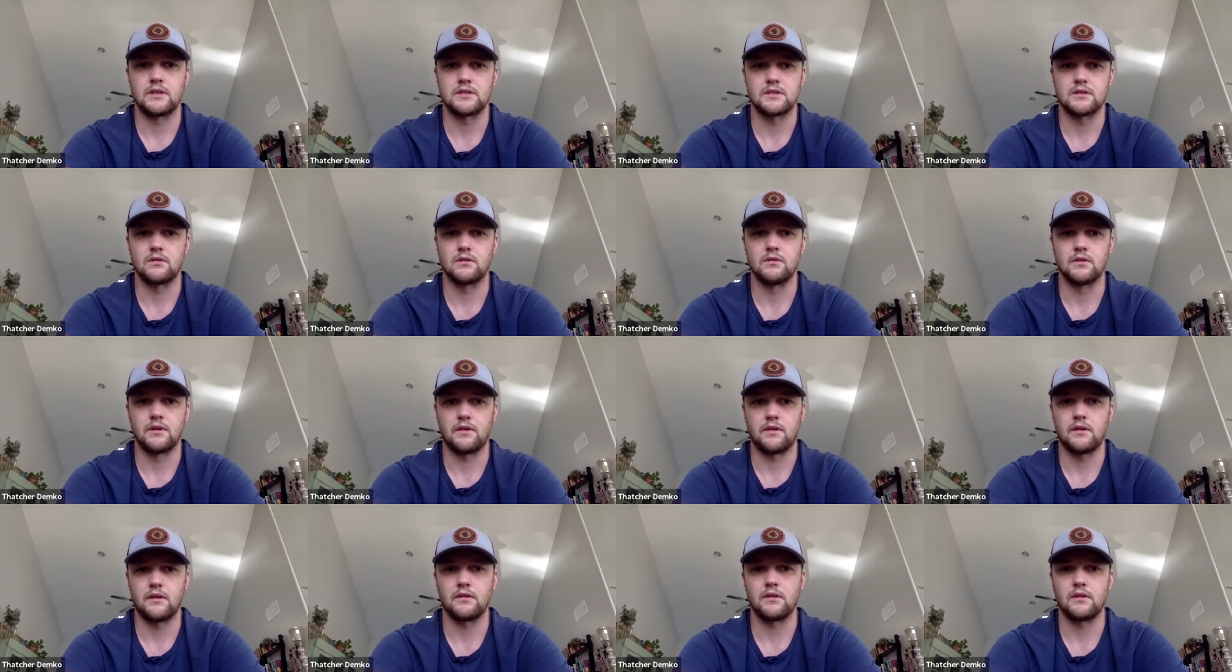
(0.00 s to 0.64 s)
That's the
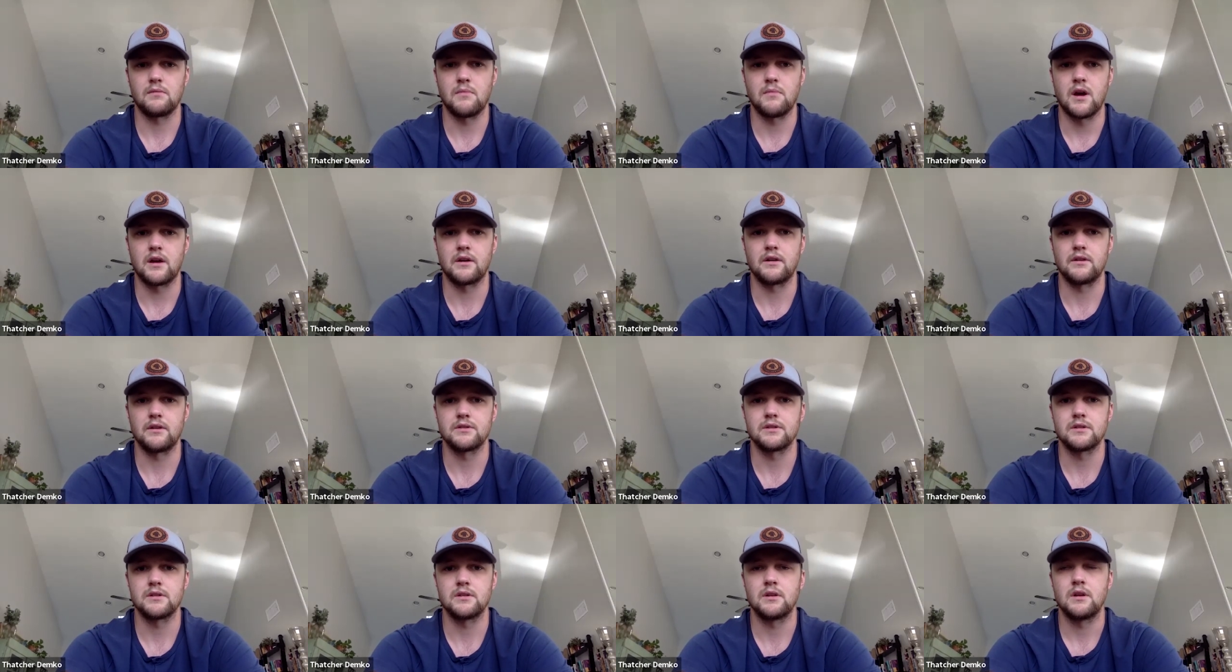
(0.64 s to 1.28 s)
only thing that
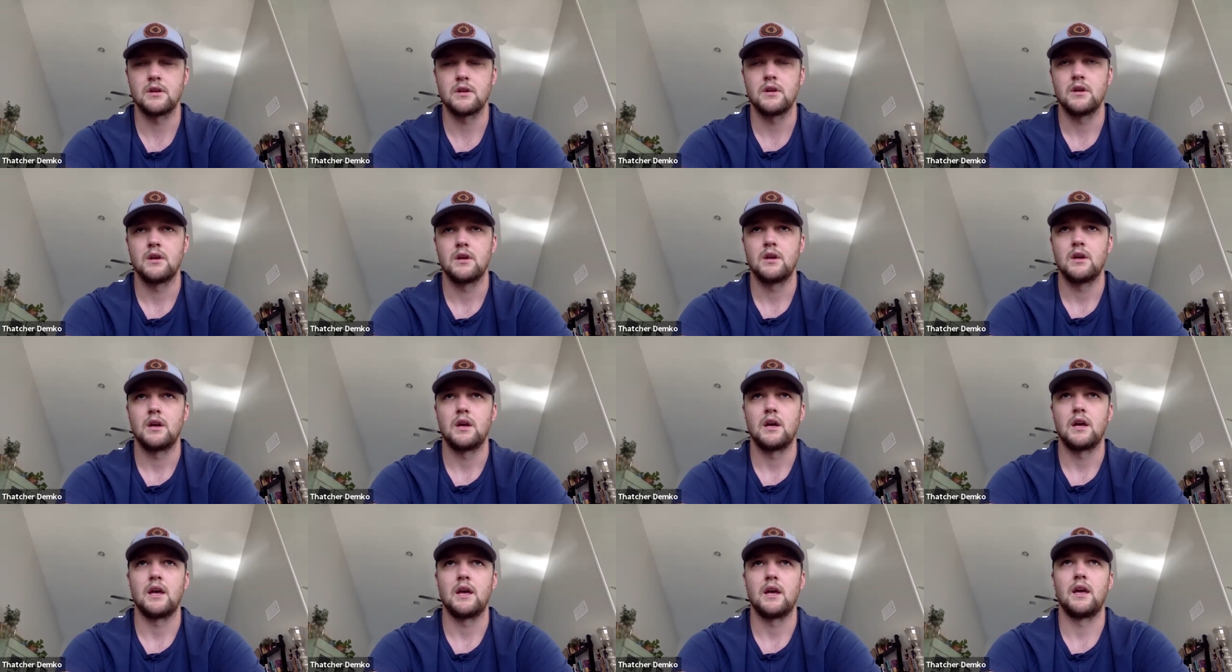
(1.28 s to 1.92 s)
matters.
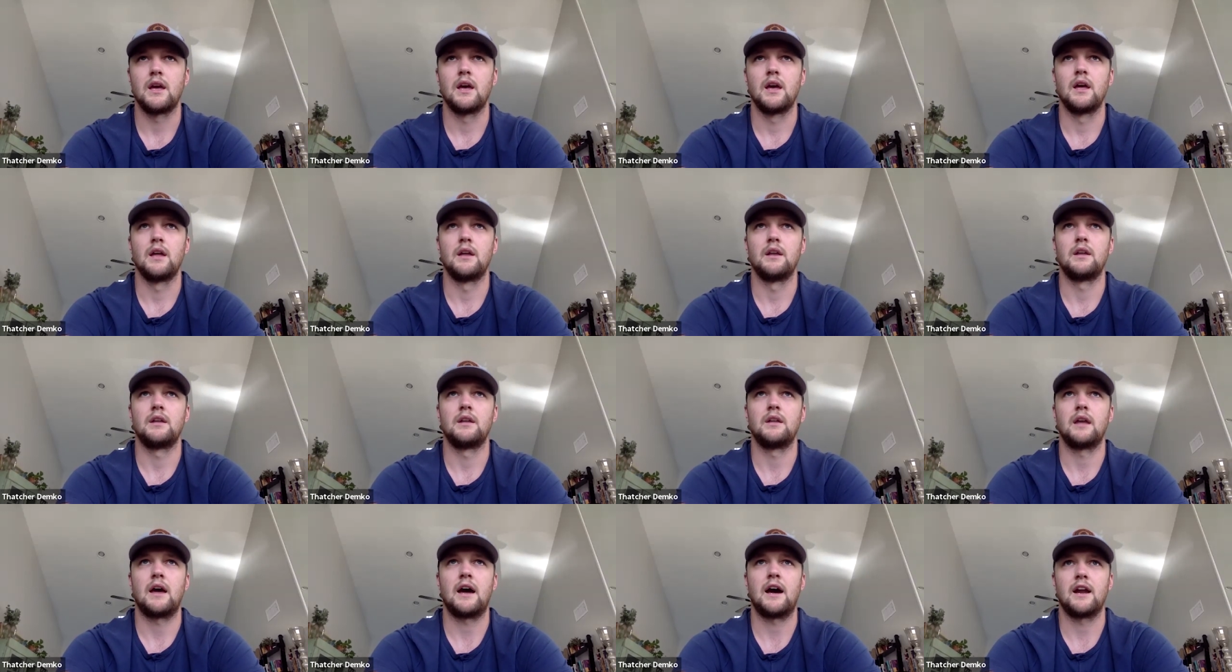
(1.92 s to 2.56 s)
And
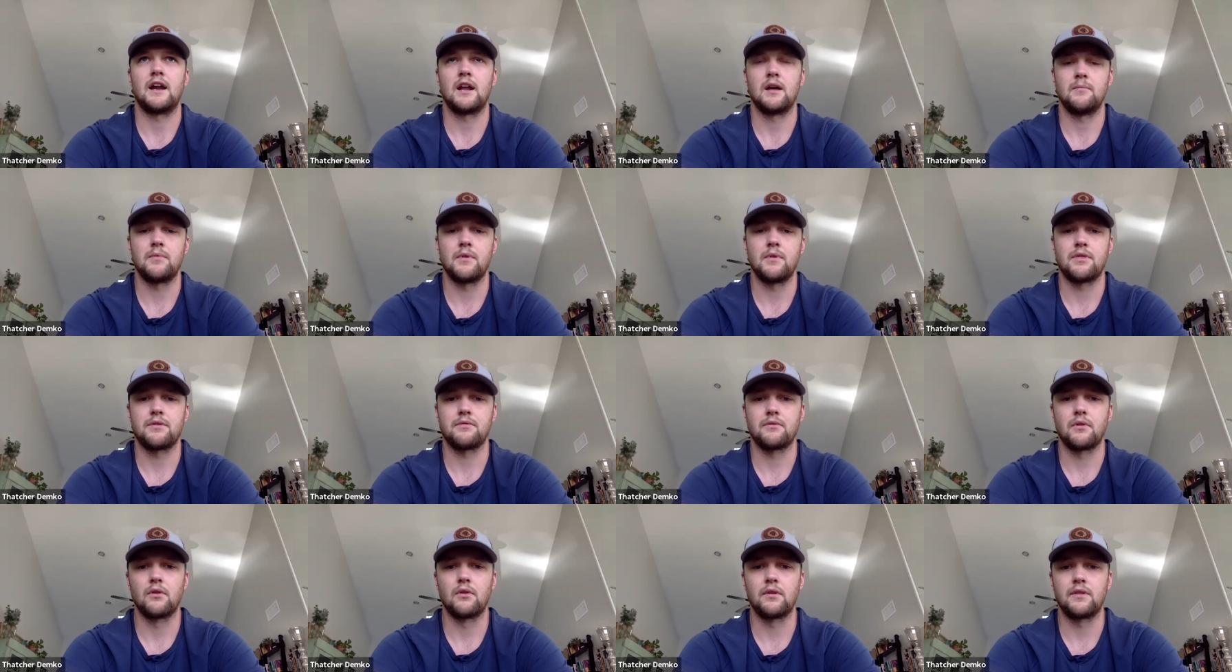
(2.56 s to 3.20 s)
had I been
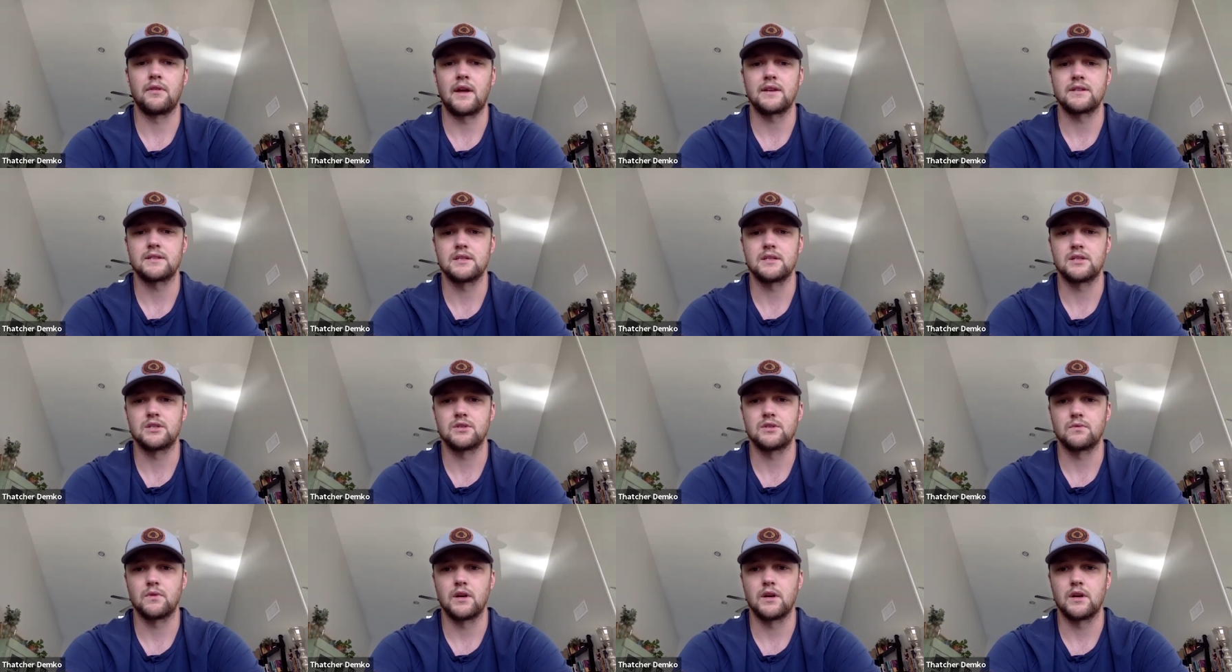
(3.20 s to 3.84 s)
thrown in that
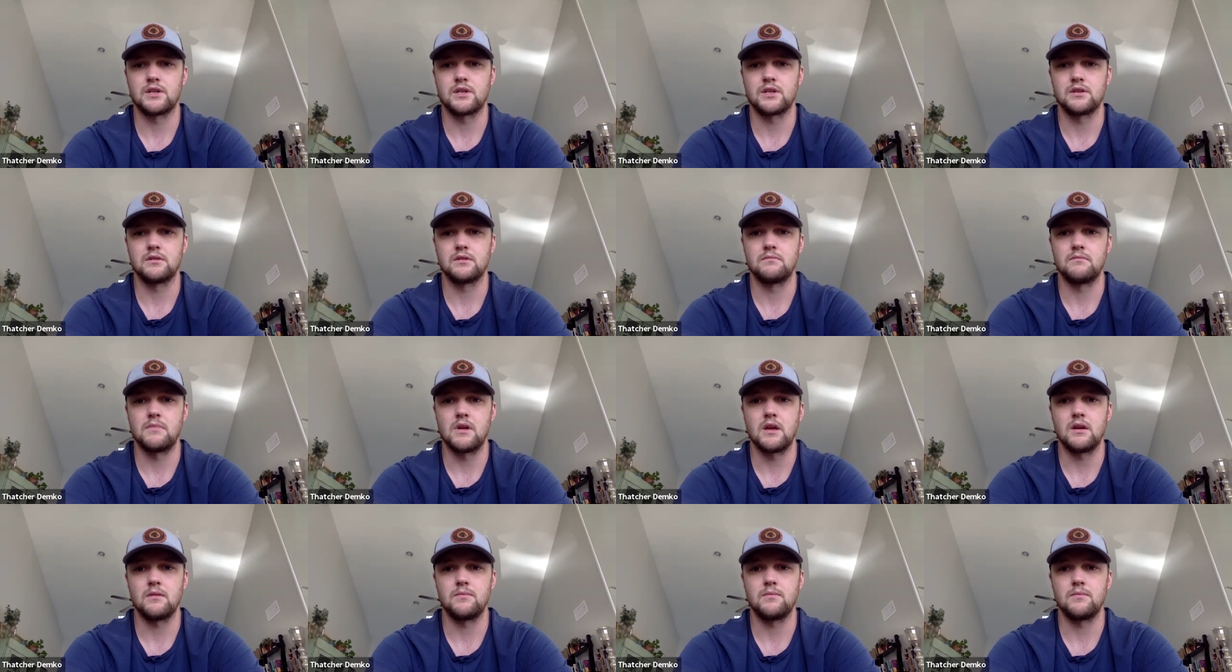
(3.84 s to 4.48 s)
situation,
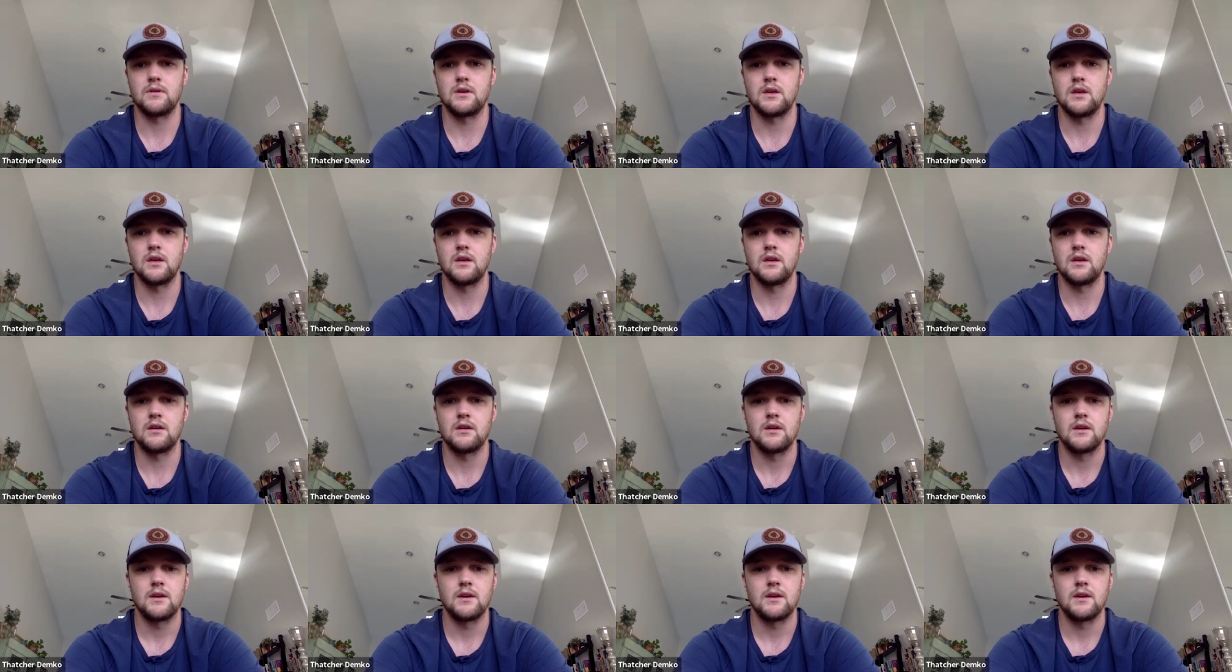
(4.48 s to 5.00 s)
maybe